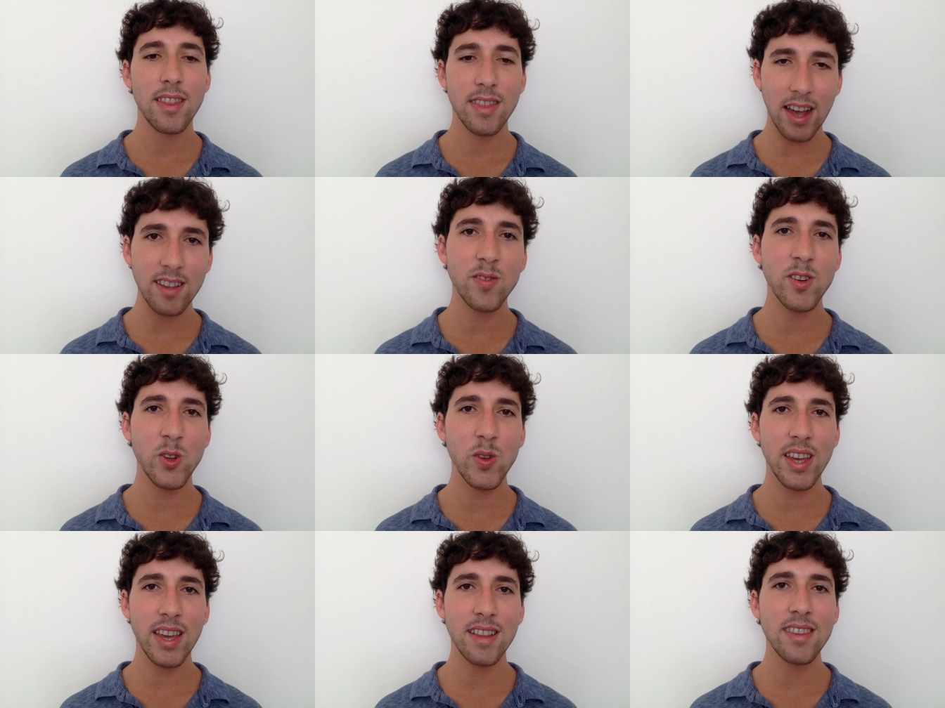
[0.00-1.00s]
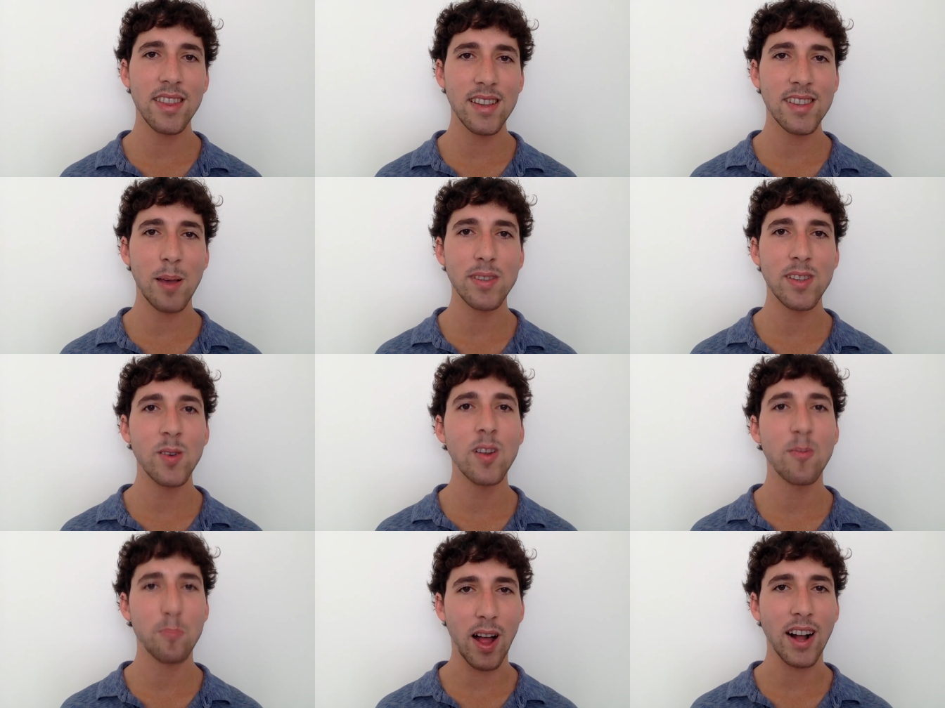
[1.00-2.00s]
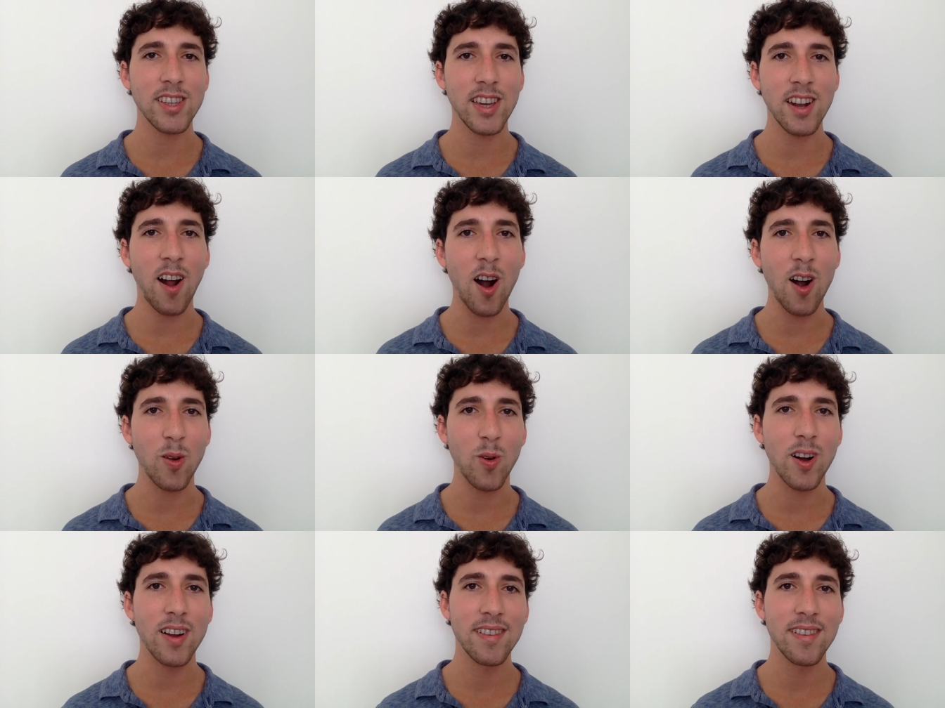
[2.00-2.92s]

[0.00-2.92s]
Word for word: Thanks for tuning in to this episode of Blockchain Ardor.